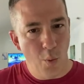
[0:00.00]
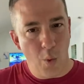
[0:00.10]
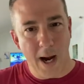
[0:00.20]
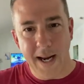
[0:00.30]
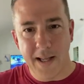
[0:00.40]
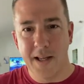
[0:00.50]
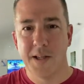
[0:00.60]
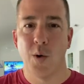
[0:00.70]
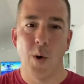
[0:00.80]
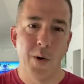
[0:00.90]
widely
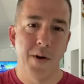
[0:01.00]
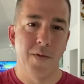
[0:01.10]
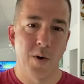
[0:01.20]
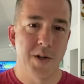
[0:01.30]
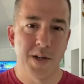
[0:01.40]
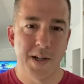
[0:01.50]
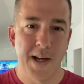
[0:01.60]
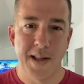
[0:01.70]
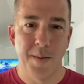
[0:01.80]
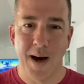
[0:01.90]
quoted verses
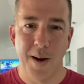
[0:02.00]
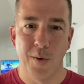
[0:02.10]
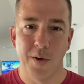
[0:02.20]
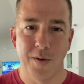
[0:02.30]
in the Bible.